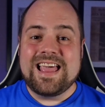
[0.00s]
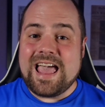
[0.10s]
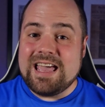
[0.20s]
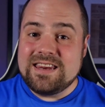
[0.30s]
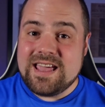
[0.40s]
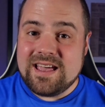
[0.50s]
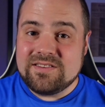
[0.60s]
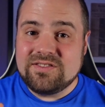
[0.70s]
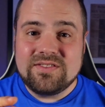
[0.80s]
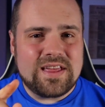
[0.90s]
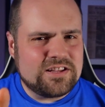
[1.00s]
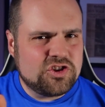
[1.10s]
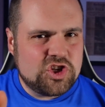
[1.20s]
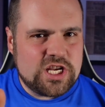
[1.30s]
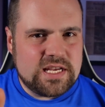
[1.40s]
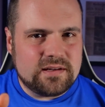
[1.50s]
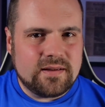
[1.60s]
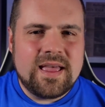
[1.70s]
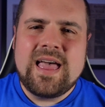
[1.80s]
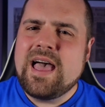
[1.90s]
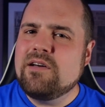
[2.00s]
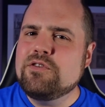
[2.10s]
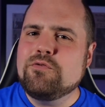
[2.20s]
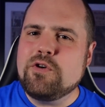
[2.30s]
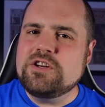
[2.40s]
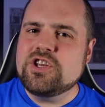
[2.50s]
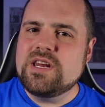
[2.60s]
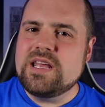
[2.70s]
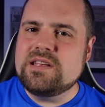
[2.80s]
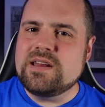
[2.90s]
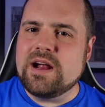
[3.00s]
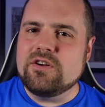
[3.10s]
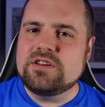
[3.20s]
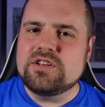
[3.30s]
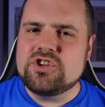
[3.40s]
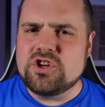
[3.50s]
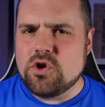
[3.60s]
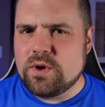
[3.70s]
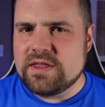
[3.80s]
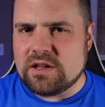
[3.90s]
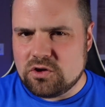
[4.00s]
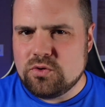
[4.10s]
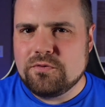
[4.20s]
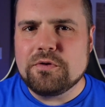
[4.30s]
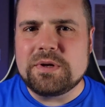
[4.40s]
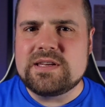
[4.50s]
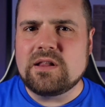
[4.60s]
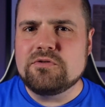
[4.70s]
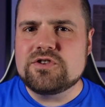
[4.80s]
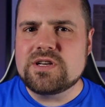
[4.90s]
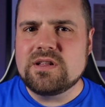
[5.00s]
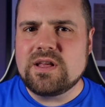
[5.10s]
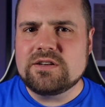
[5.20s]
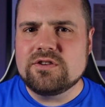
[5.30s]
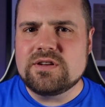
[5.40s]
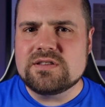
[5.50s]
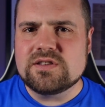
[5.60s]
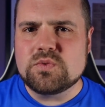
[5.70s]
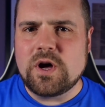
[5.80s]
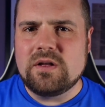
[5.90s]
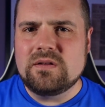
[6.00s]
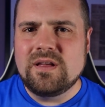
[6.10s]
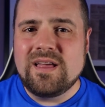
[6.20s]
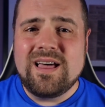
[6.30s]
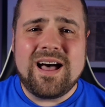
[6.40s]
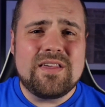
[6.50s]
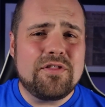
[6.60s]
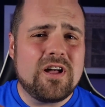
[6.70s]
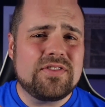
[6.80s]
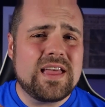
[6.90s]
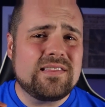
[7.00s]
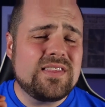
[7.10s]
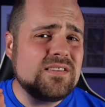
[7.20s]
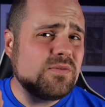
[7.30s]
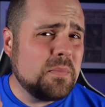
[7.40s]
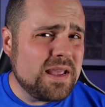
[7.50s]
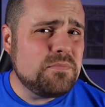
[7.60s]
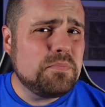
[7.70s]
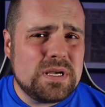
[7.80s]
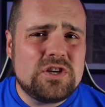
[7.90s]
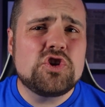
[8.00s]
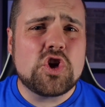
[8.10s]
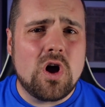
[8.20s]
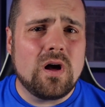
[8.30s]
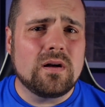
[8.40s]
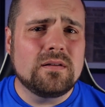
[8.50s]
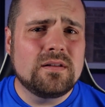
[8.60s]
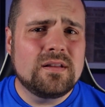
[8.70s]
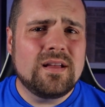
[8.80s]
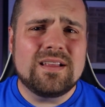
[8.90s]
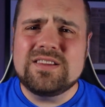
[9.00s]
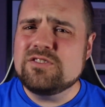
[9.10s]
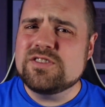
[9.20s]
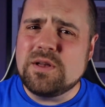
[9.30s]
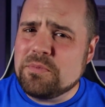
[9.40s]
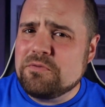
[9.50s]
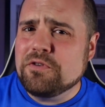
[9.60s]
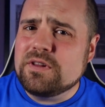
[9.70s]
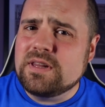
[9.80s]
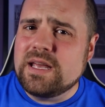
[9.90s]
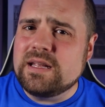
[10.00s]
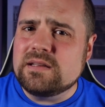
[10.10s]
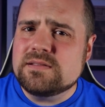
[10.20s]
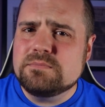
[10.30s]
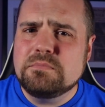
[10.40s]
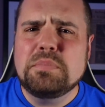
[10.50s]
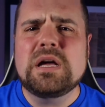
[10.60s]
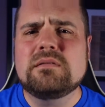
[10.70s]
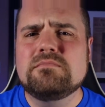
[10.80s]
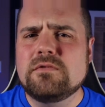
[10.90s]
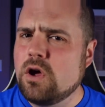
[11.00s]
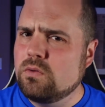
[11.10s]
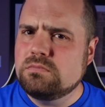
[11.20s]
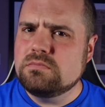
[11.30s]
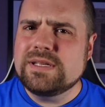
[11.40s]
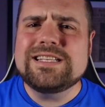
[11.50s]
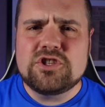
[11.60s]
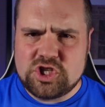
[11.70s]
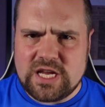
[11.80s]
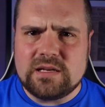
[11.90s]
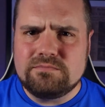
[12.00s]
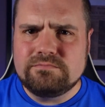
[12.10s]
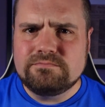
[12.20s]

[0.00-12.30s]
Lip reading: And yes, that's Jean. Having French-Canadian heritage and knowing that Luke from Intellivision Collector does as well, I thought that this might be Jean, a little something for the ladies. But no, it's Jean.